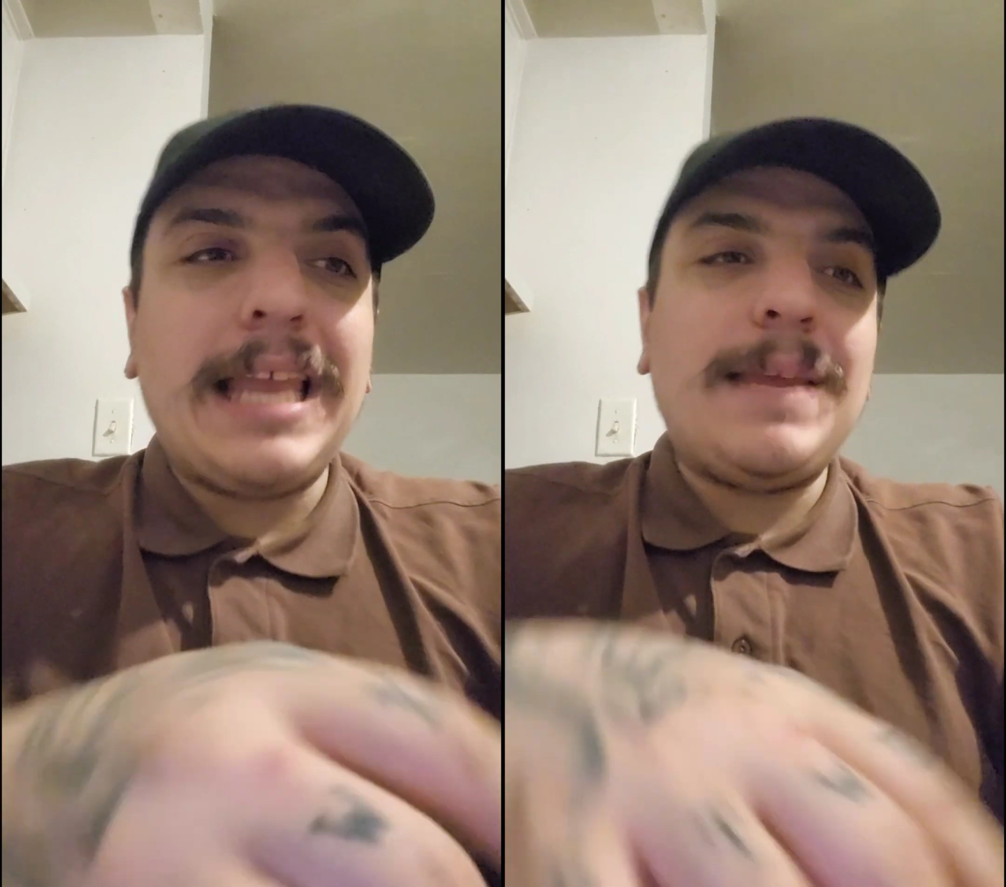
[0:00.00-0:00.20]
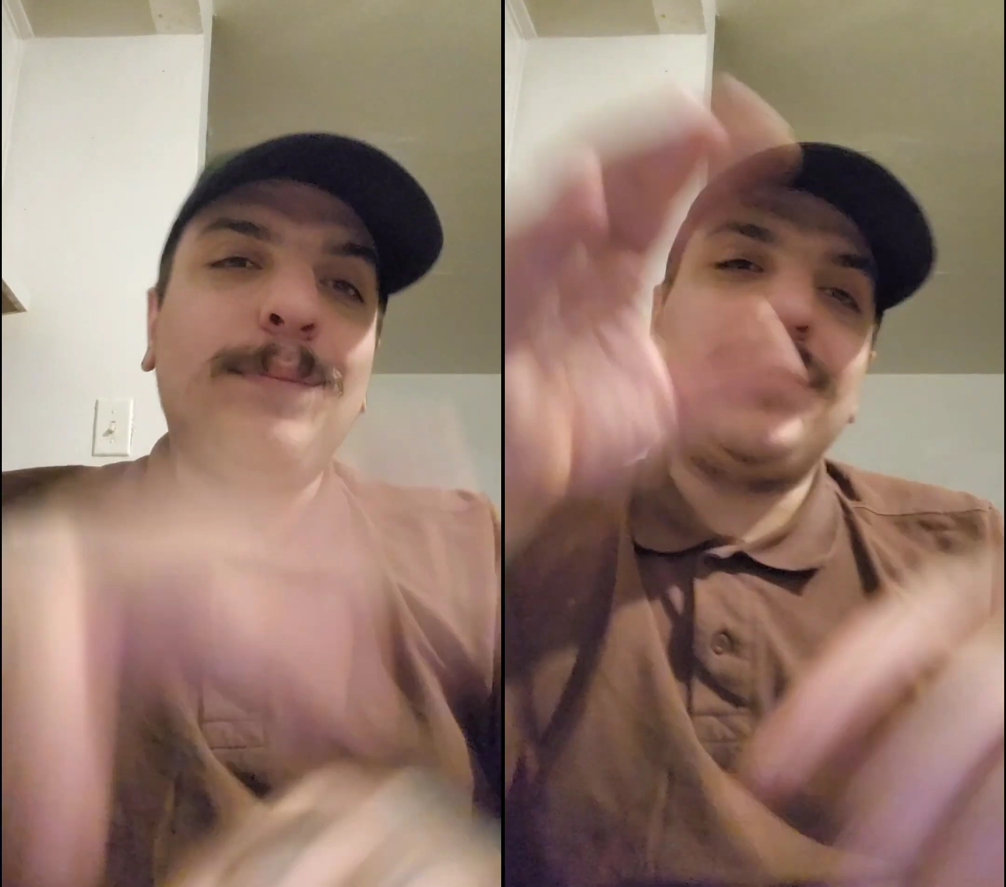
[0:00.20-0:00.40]

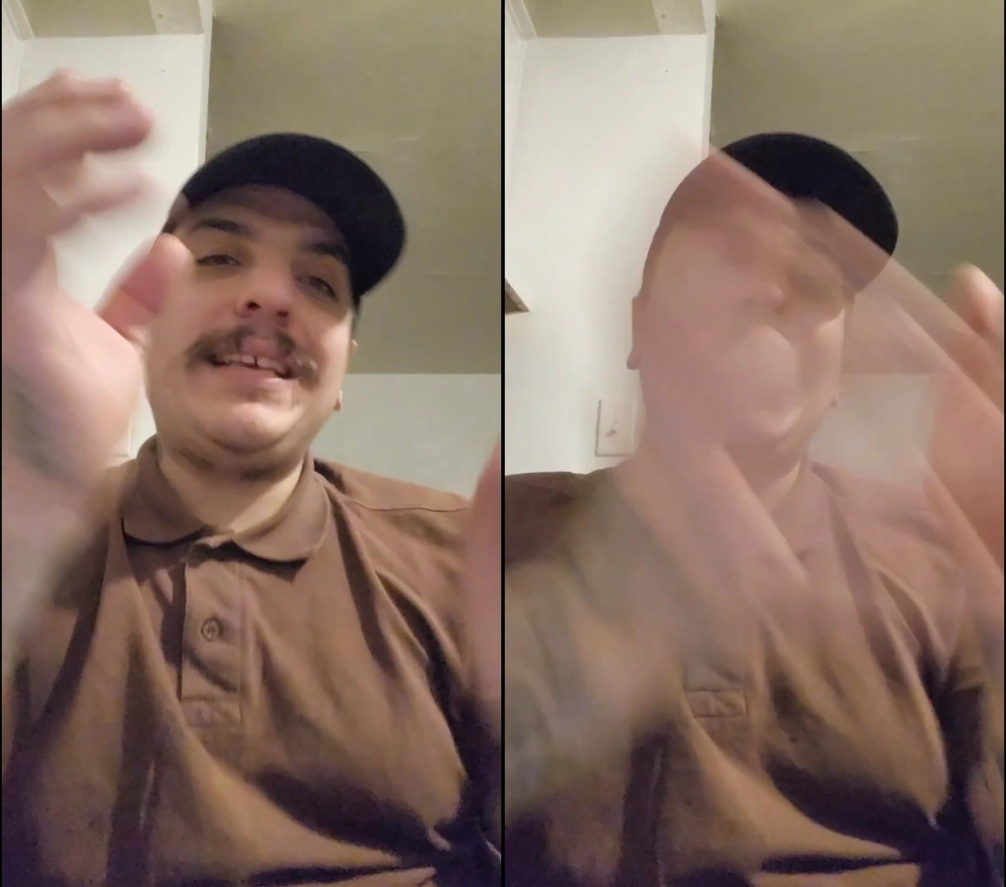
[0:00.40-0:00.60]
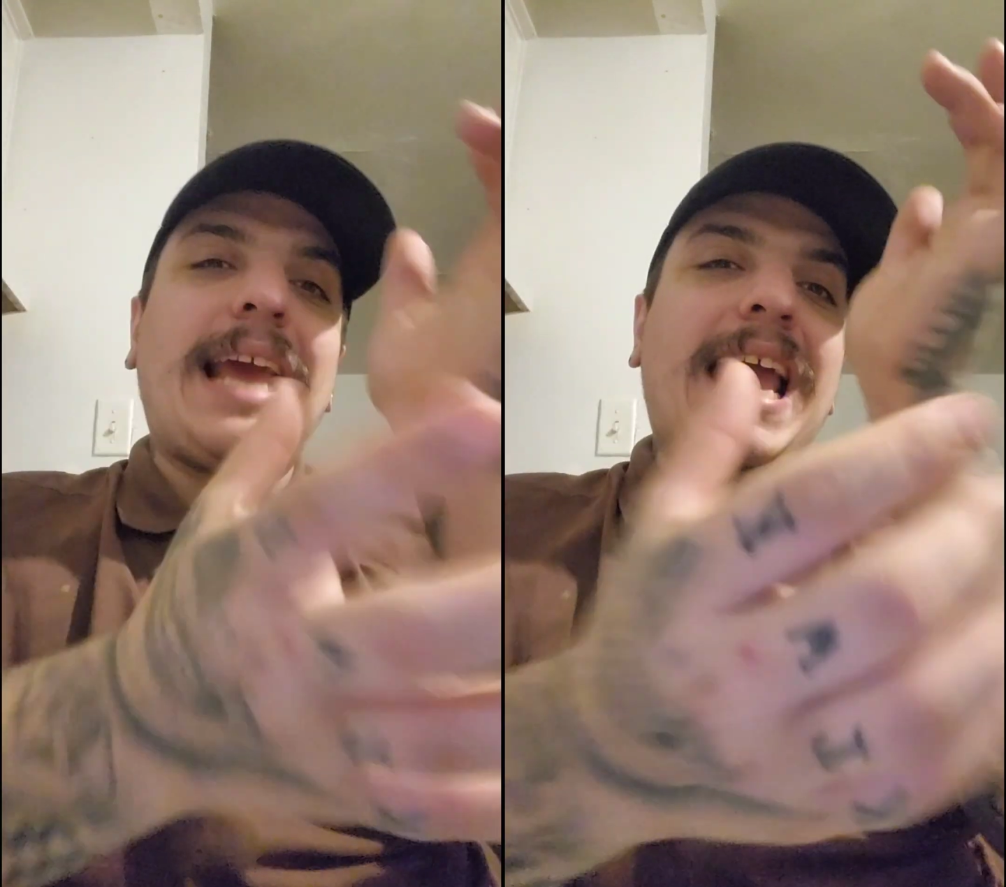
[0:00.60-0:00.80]
and he
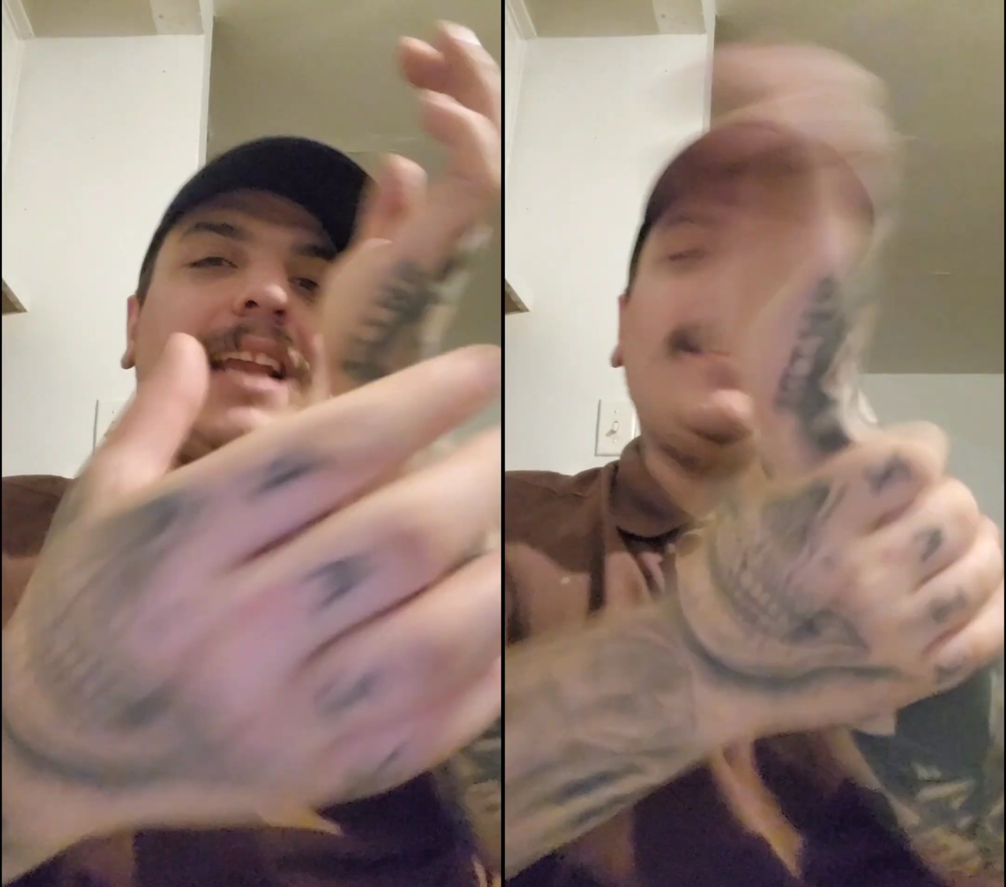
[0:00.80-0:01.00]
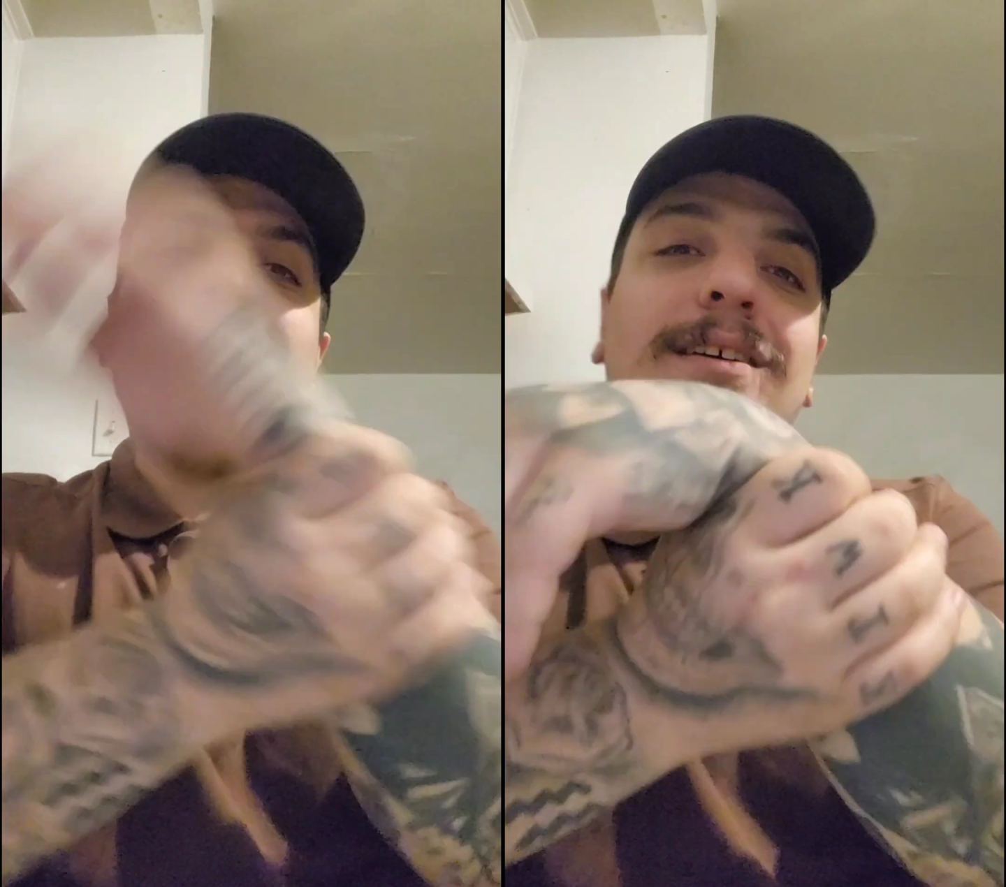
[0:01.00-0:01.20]
puts a
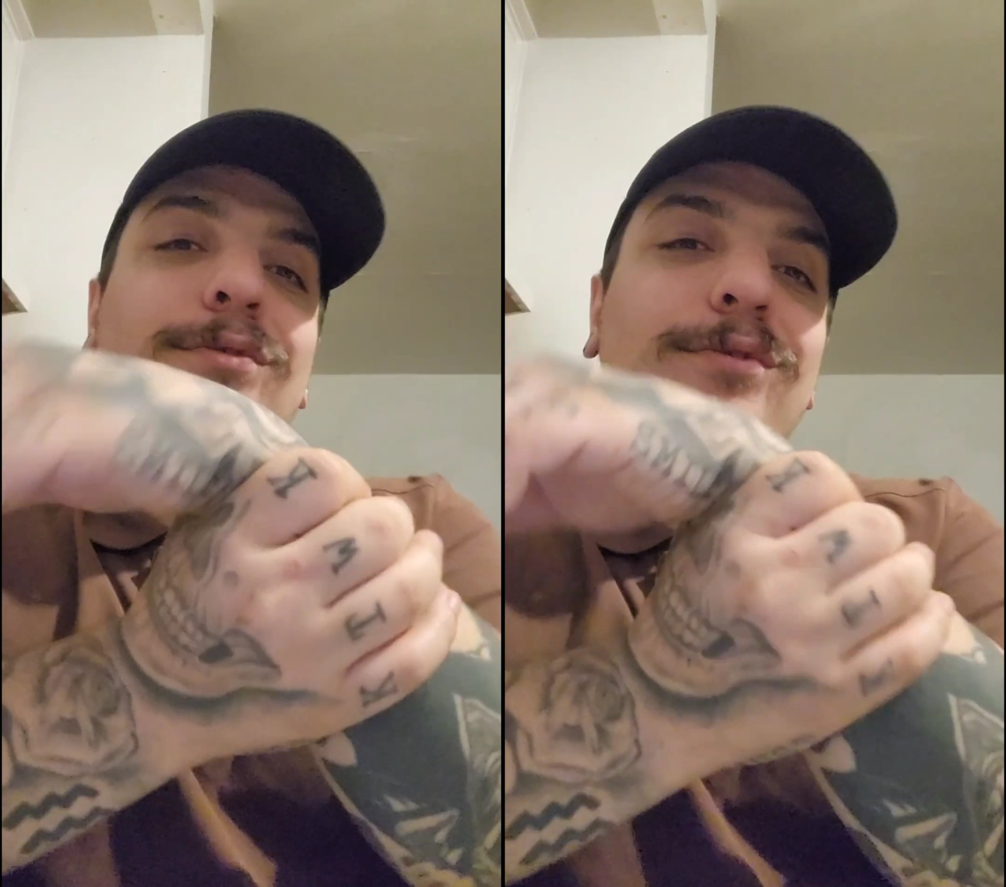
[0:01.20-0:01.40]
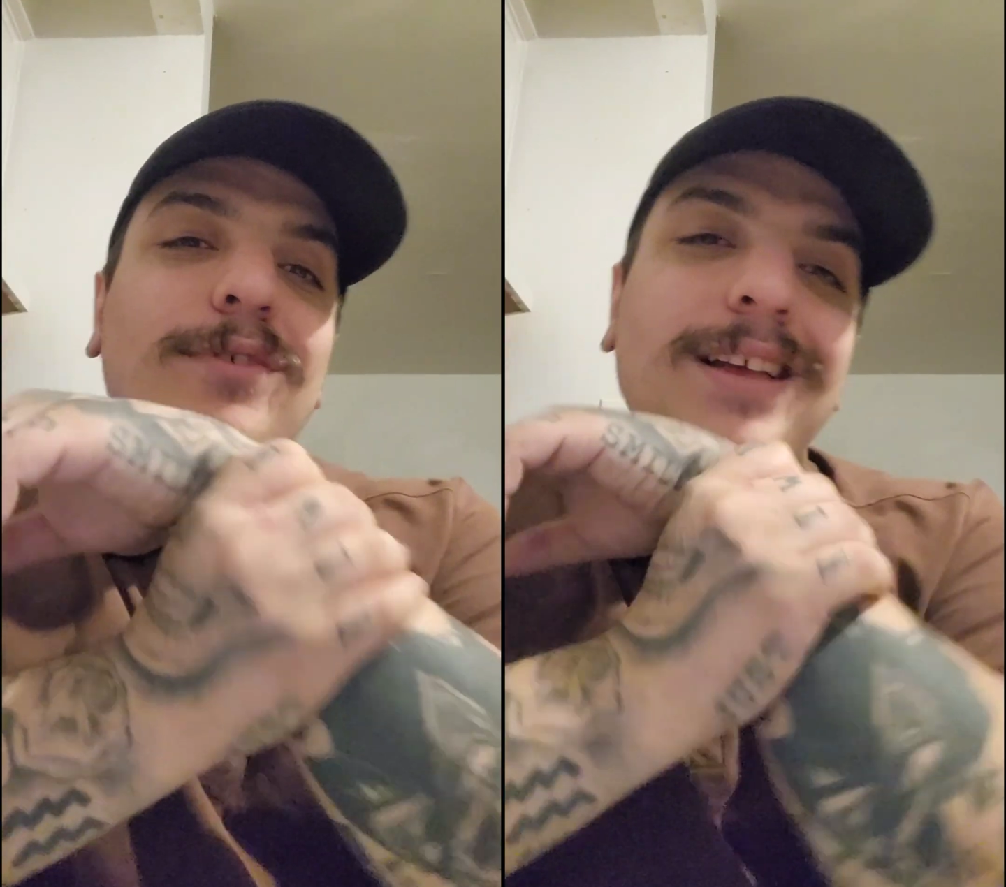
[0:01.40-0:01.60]

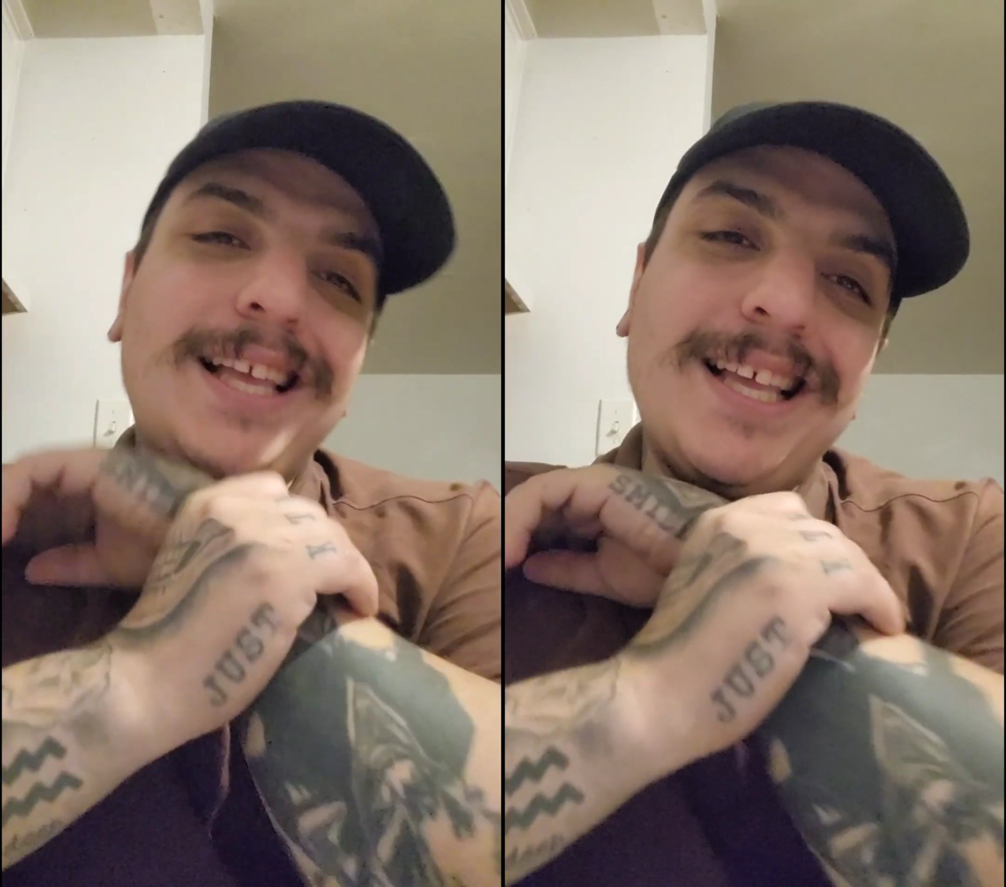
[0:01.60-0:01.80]
handcuff